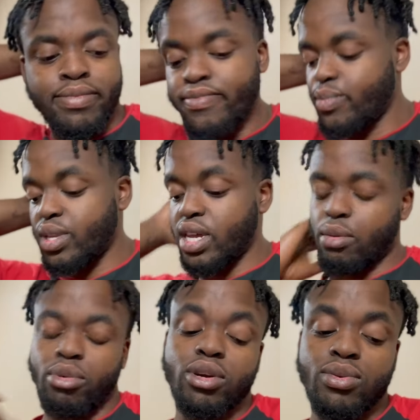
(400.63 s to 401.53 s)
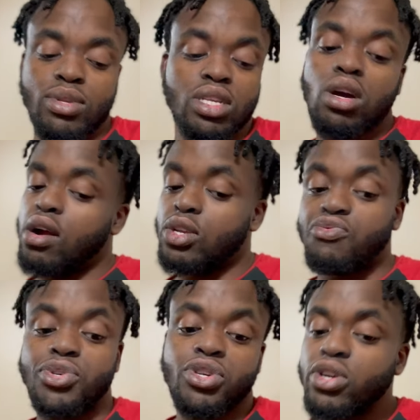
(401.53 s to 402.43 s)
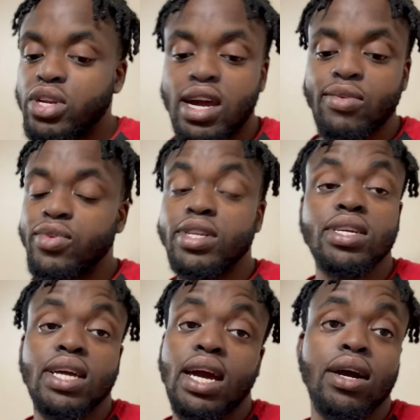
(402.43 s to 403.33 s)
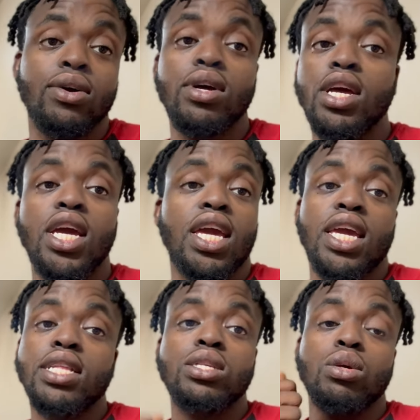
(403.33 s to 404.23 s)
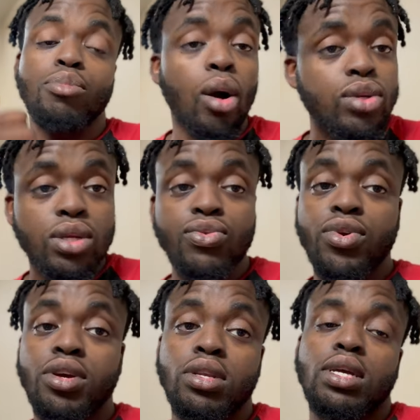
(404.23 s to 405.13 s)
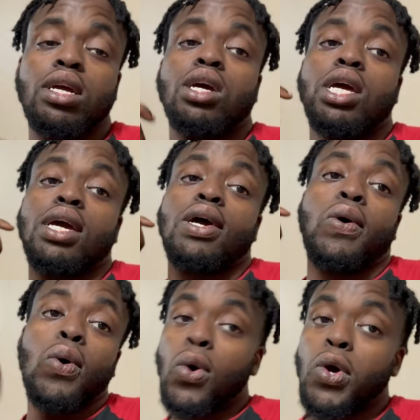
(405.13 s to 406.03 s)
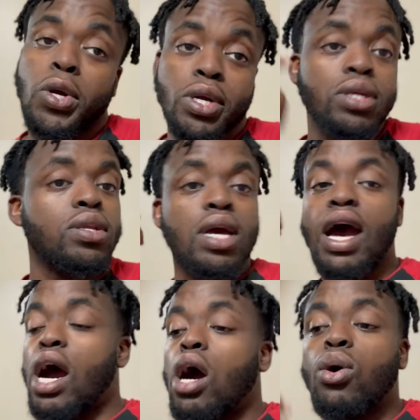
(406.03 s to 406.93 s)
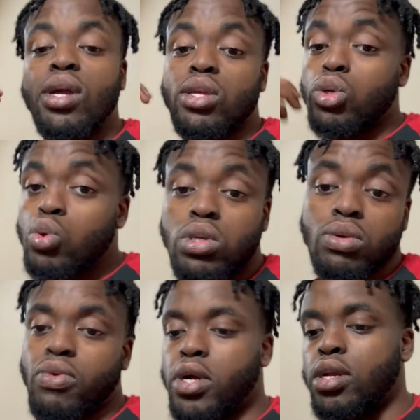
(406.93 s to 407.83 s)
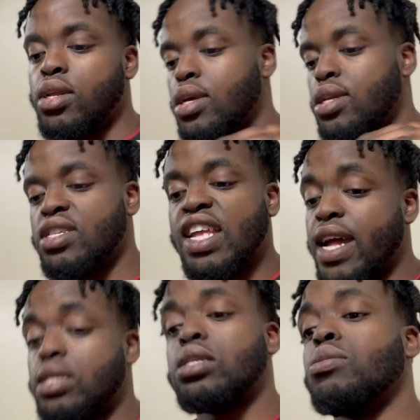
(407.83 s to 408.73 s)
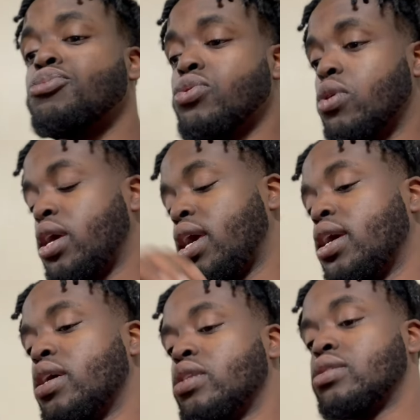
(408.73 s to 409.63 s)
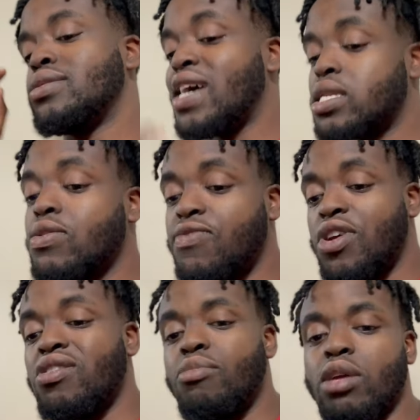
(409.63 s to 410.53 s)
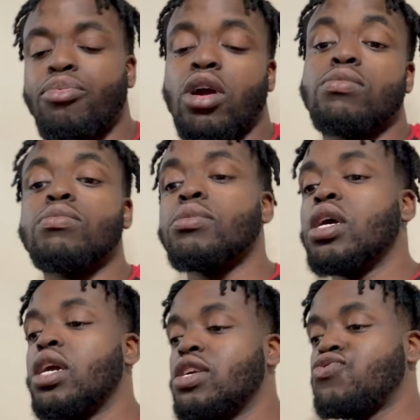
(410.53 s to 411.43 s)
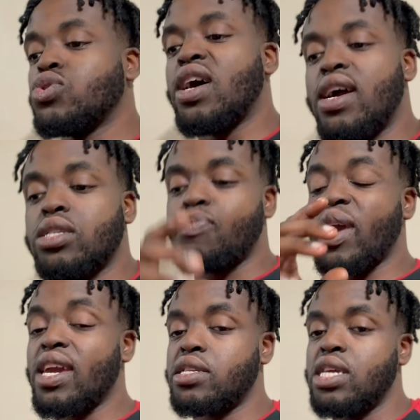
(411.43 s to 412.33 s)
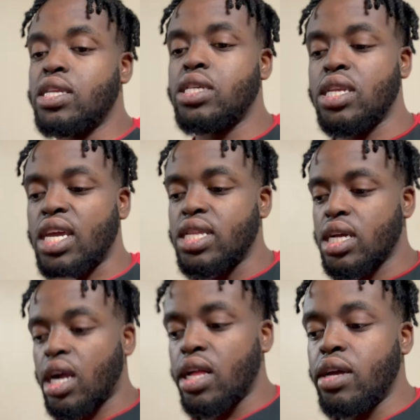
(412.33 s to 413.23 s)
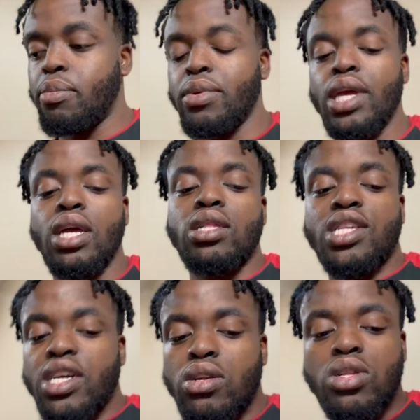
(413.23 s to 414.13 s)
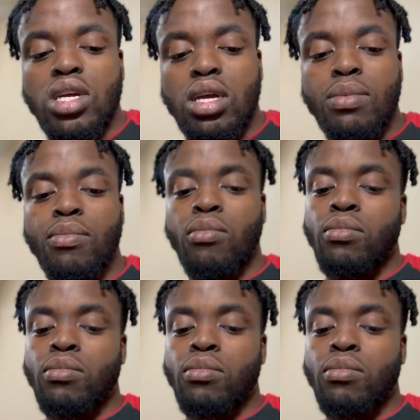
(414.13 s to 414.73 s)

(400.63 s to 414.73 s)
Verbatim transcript: yeah, bro, this car is for sure not running how it's supposed to run or how it used to run. That simple. And that's a very big problem. If you guys pay attention in the clip, literally